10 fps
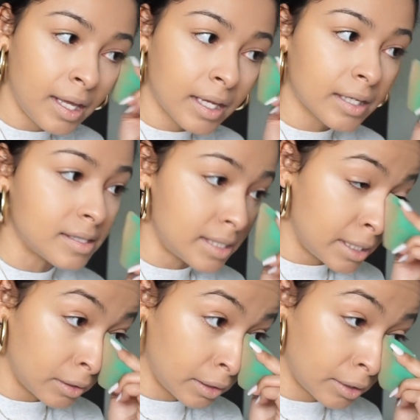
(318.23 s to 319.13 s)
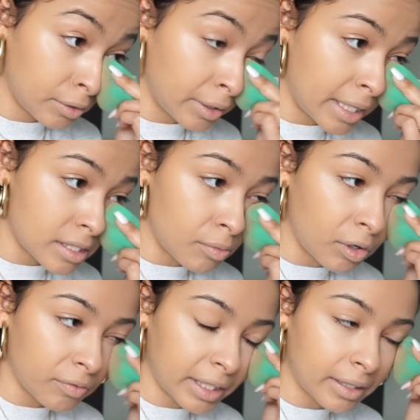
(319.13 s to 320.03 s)
concealer creates more
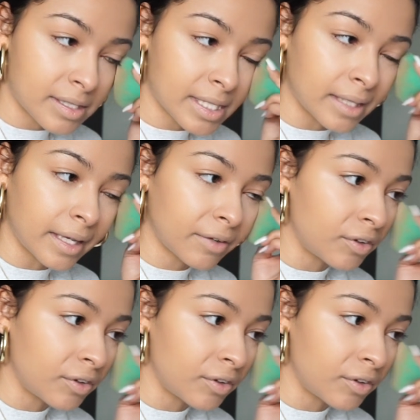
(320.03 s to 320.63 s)
of like a skin-like